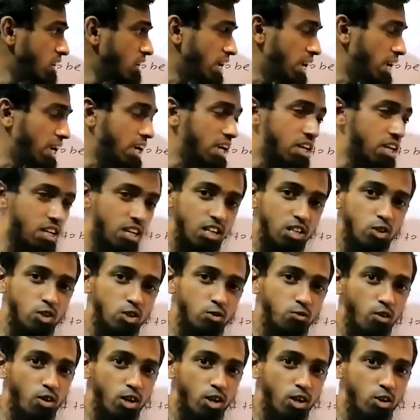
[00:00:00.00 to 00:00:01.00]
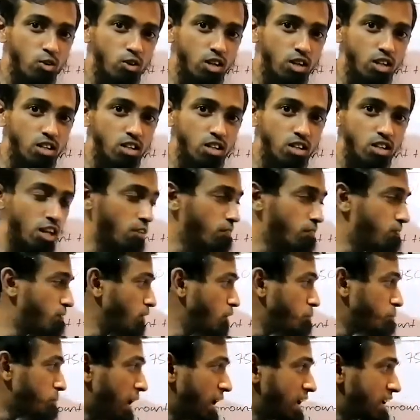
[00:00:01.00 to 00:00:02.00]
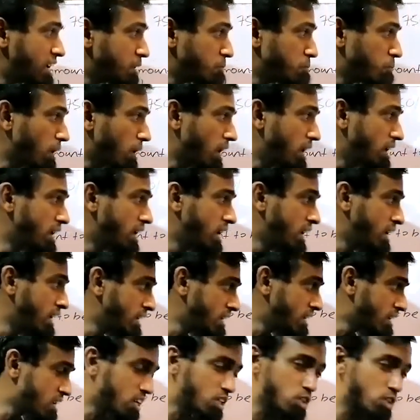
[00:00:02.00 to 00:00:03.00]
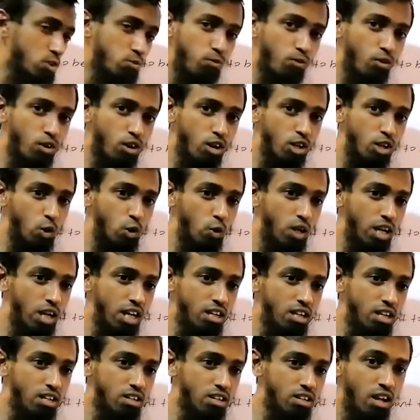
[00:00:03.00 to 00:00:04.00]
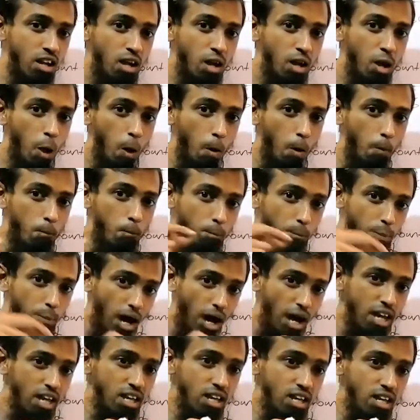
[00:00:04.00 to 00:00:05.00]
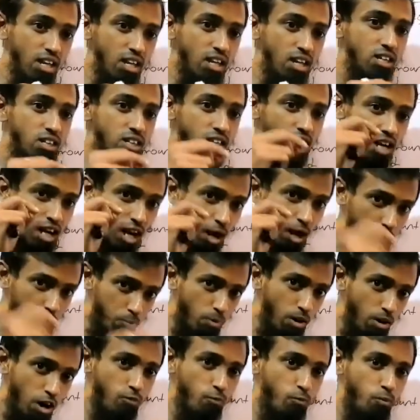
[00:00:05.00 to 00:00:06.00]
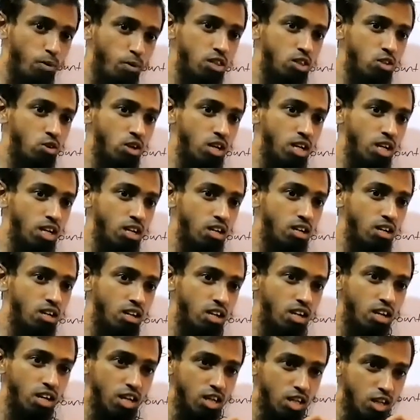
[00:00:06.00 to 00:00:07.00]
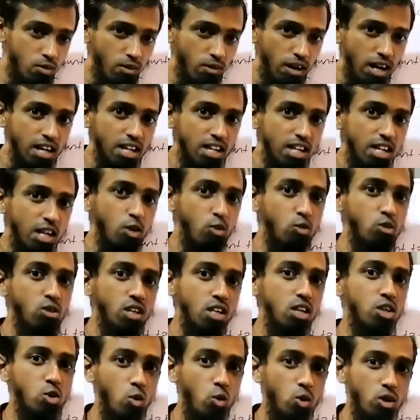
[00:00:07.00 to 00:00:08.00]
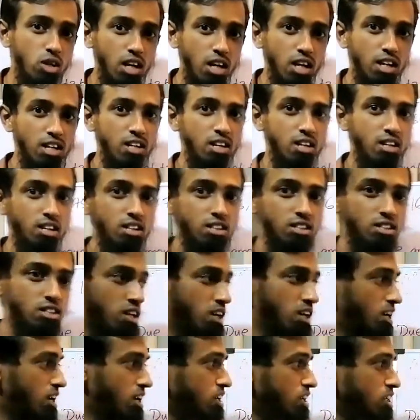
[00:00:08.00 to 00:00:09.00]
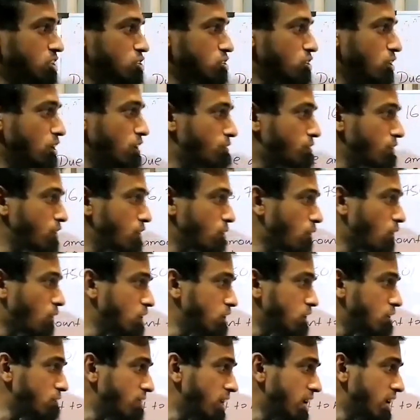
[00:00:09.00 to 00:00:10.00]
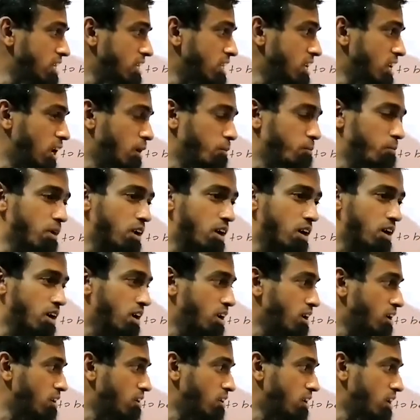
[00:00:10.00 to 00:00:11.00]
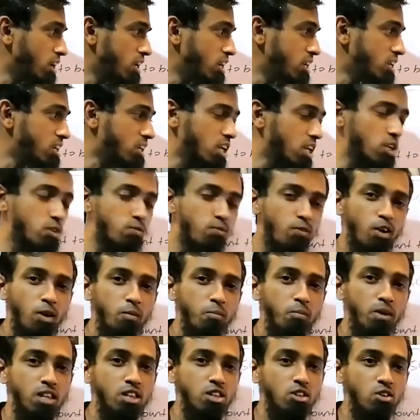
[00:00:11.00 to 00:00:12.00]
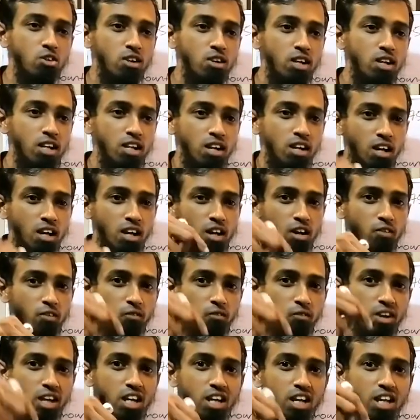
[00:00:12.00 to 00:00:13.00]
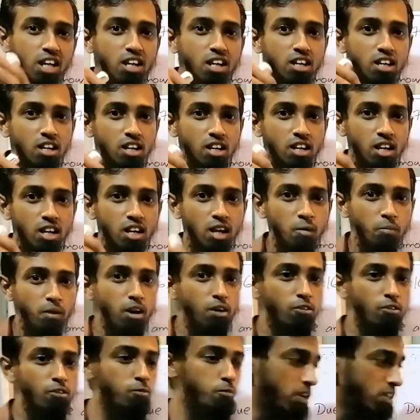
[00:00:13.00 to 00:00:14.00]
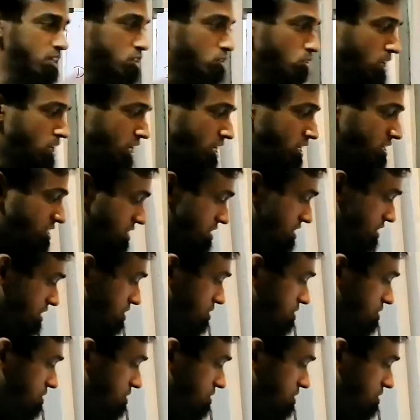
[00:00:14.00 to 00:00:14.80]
interest for a unit. If you multiply interest for a unit by the number of month unit, it will give the total interest. So if you want to find the number interest for a month unit, we need number of month units.